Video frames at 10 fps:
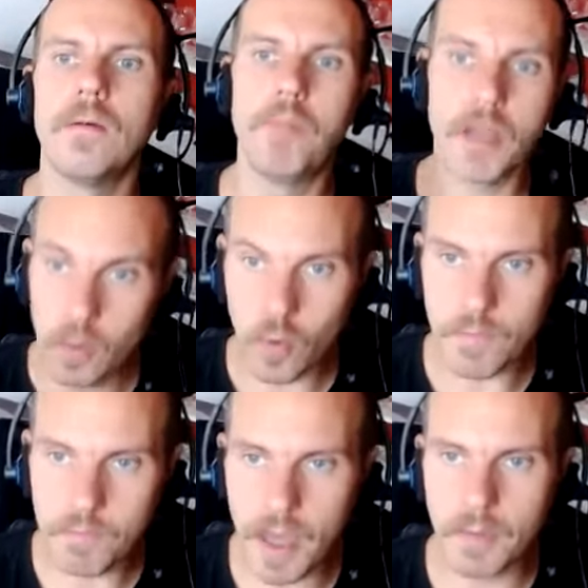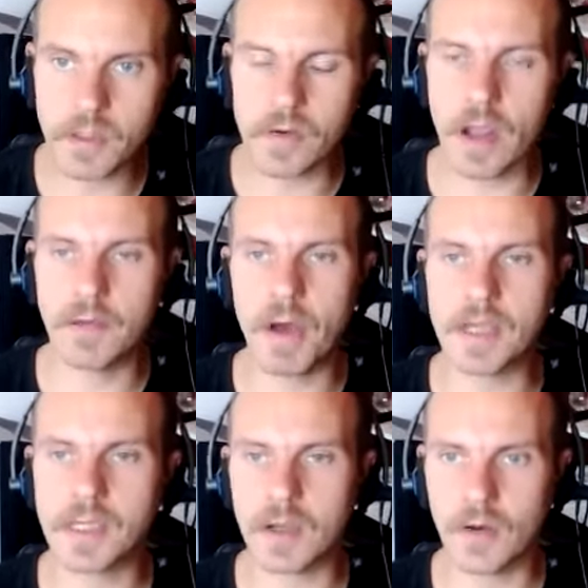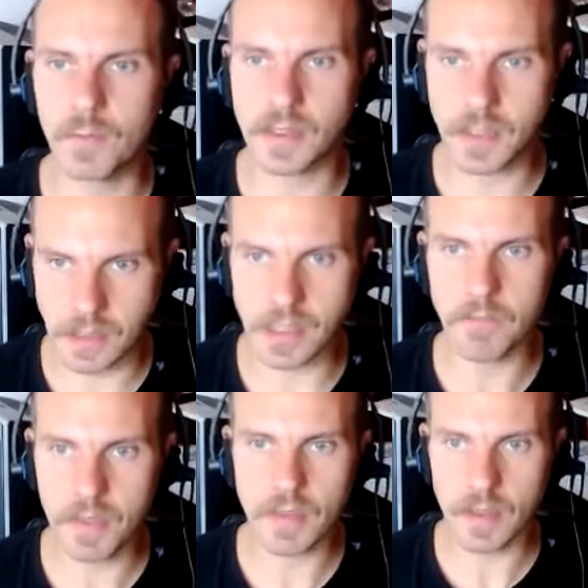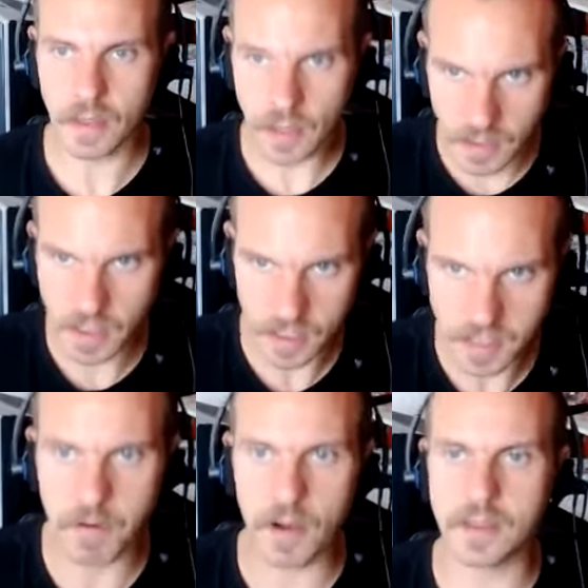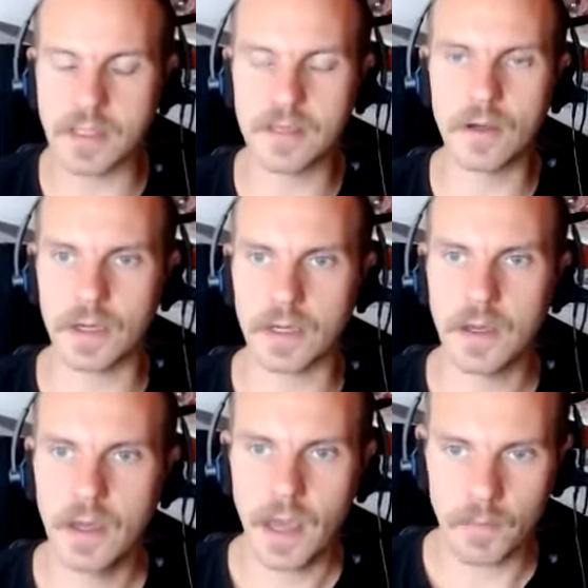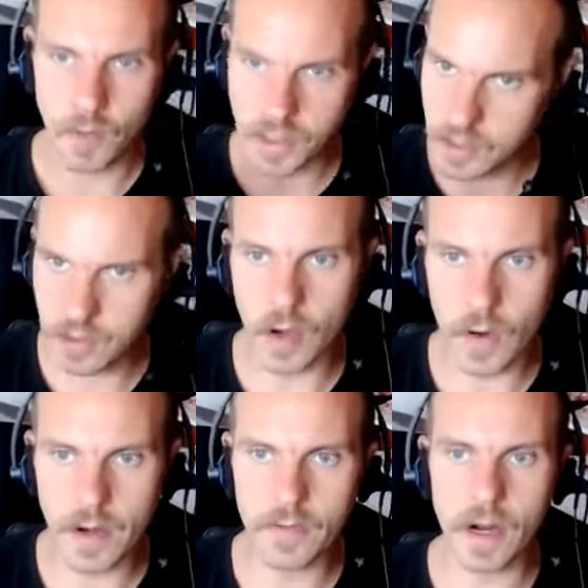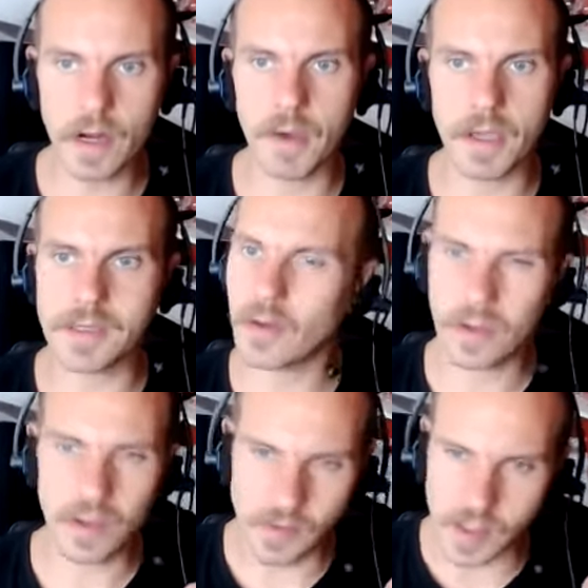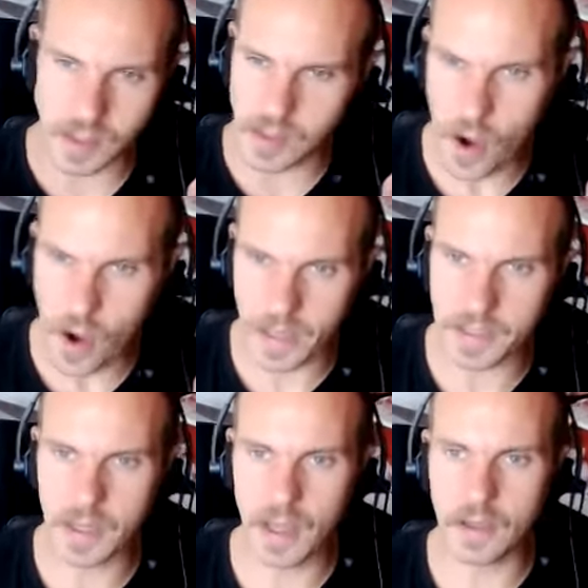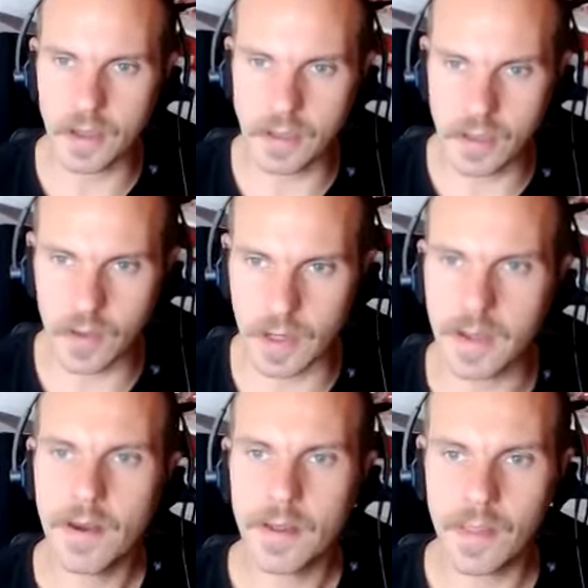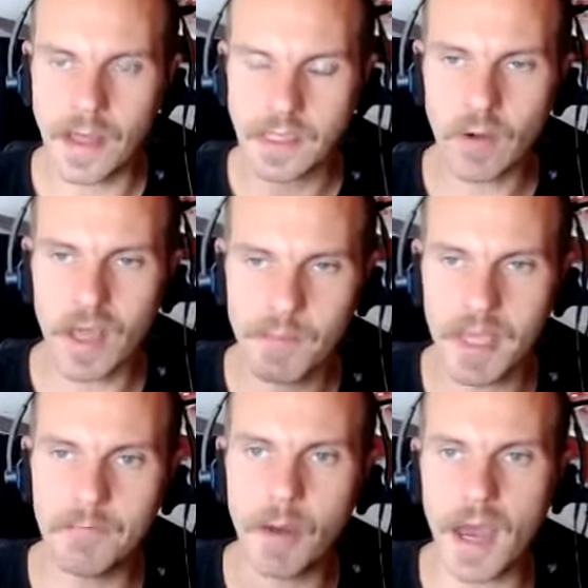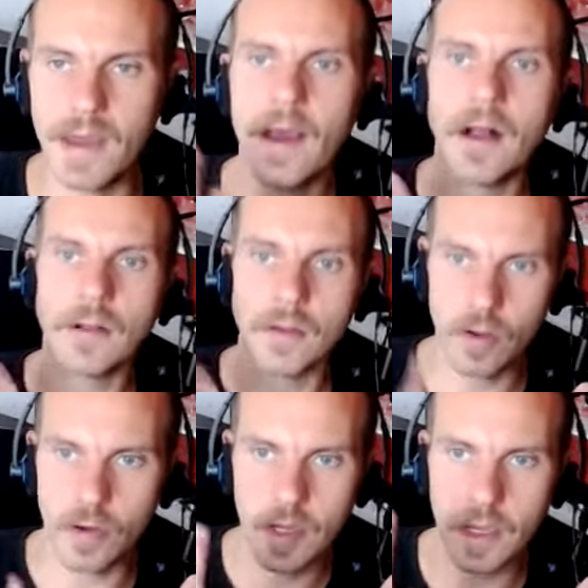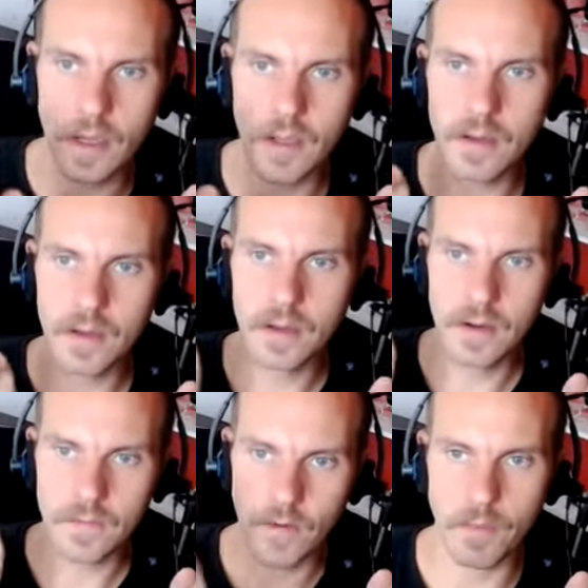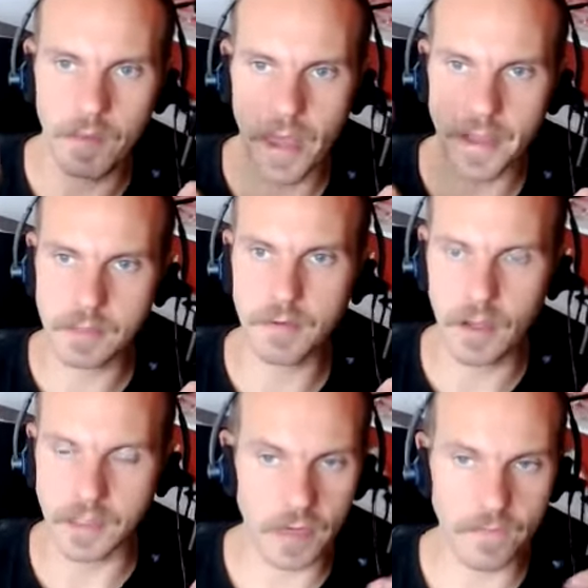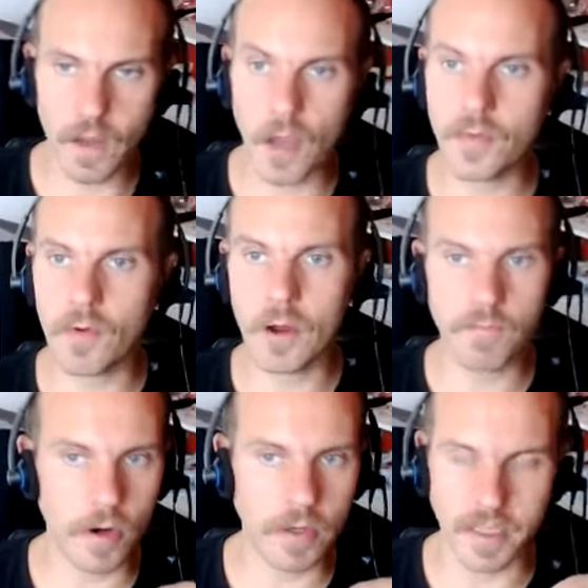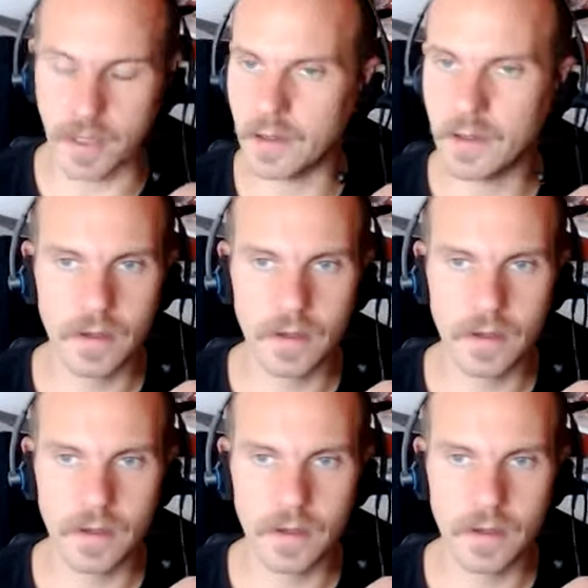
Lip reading: but you wouldn't be able to ride a bicycle because it's something that you need to experience doing. And once you know how to ride a bicycle, you just know it and you can do it. That's what I mean by learning from experience. And if you got the wrong person,